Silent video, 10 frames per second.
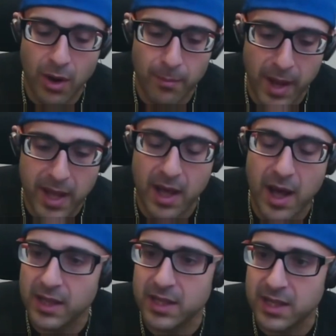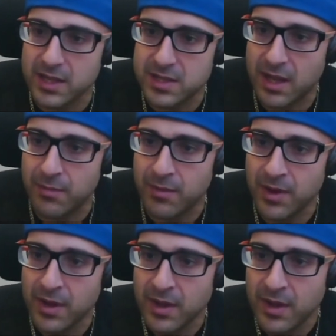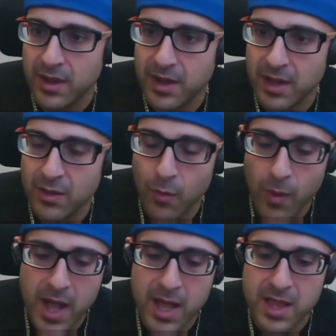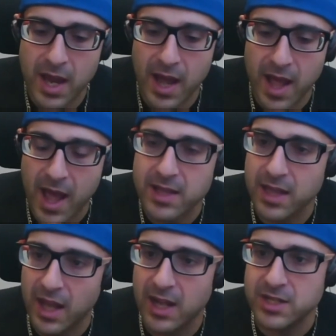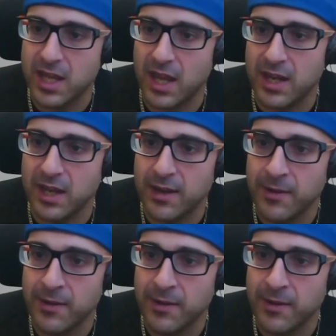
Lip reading: my colleagues, and in the way that I had to get educated,